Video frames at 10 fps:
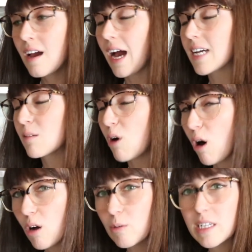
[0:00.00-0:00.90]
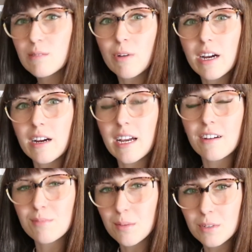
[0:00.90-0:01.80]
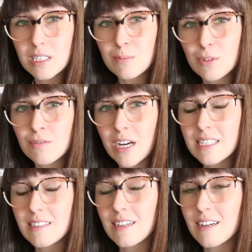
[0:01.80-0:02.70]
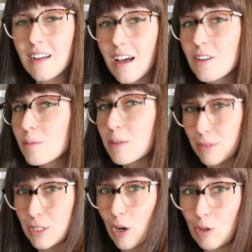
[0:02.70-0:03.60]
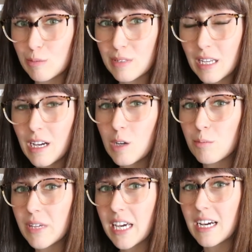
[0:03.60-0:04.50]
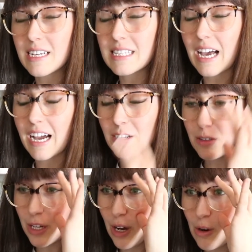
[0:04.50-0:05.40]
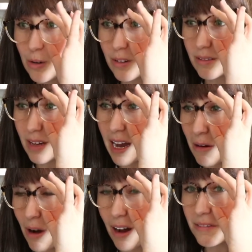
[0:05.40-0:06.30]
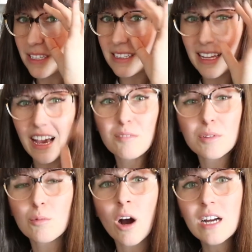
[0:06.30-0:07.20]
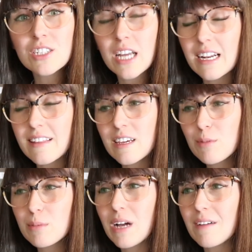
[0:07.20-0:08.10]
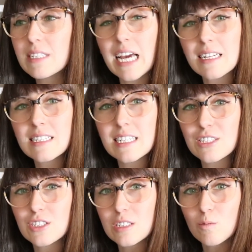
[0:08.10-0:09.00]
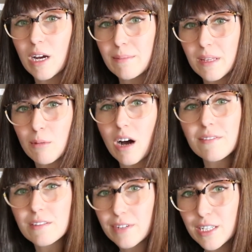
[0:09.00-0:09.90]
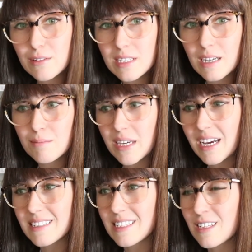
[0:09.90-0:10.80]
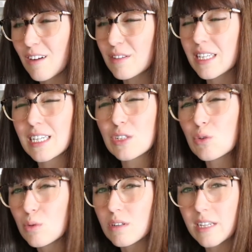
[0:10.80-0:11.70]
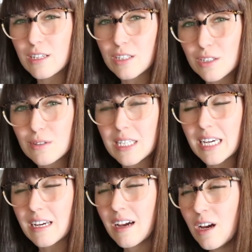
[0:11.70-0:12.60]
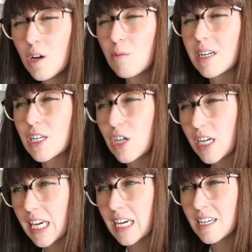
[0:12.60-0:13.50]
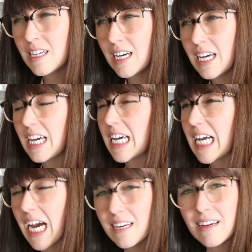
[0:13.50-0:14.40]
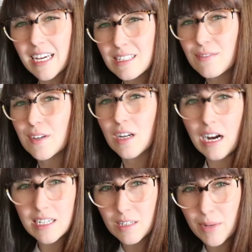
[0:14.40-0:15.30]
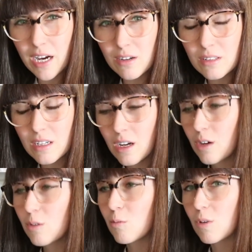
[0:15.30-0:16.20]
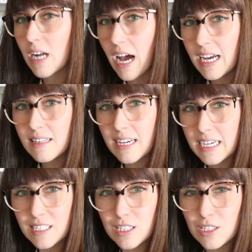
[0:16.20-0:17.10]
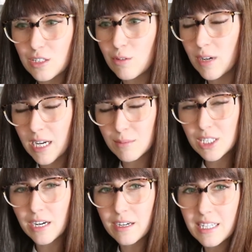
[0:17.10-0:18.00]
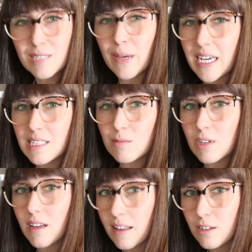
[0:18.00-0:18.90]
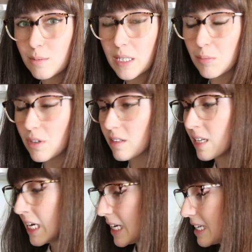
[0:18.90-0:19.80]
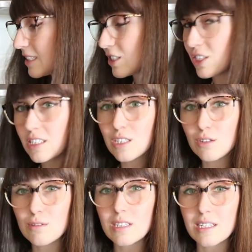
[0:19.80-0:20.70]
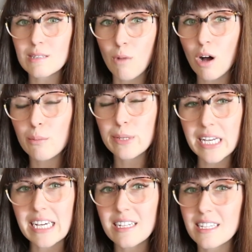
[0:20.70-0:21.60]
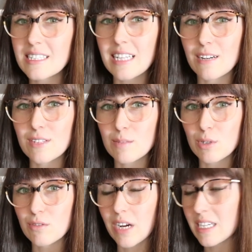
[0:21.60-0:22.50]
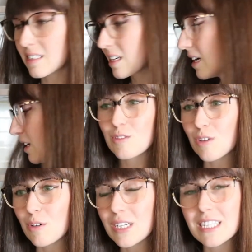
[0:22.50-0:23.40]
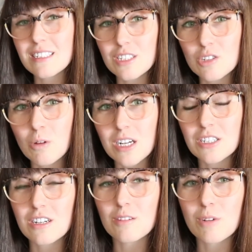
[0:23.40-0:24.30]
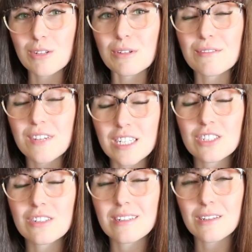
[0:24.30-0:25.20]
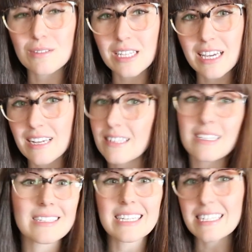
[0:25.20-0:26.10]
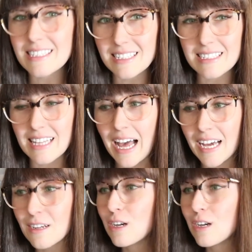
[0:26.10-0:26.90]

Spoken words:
I am always wary of people's spoon rests in other people's homes because I don't know how often they have been washed, and I think people have a tendency to just wipe them off and reuse them because it's not really a tool that you're using when cooking. It kind of gets forgotten about. What I like to do when I'm sharing a space with other people is to just use a small plate instead of a spoon rest. Throw it in the dishwasher when you are finished using it. It's as easy as that.